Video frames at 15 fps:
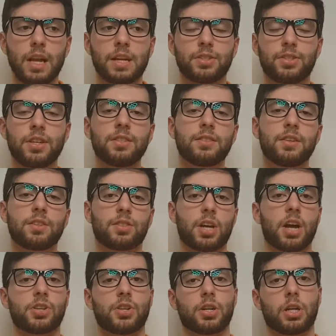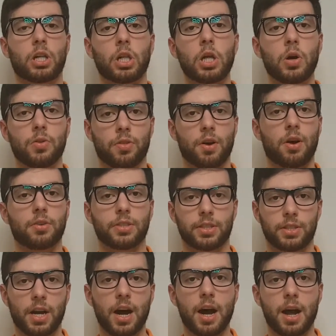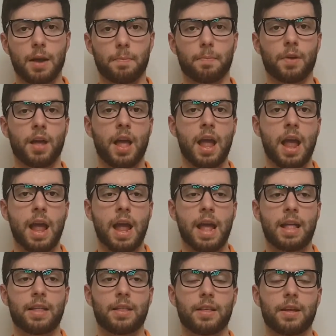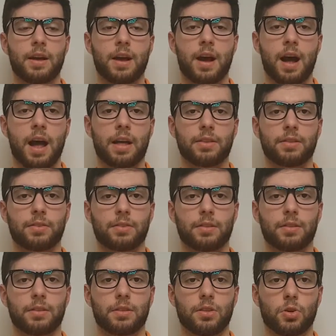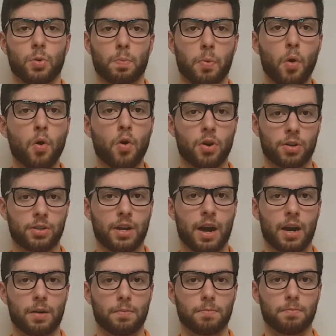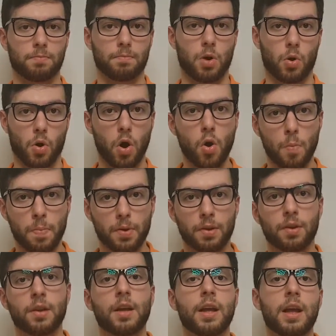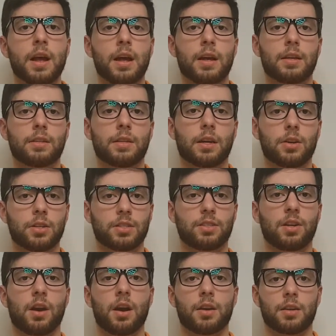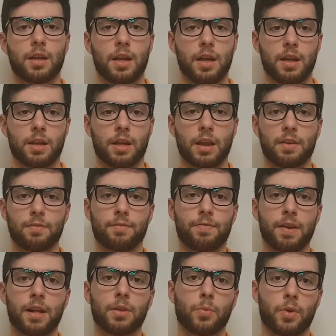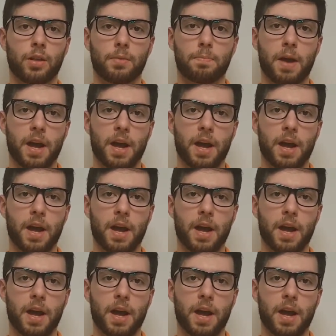since they're touching cloth all the time, and your pores are more open, they're gonna start getting filled with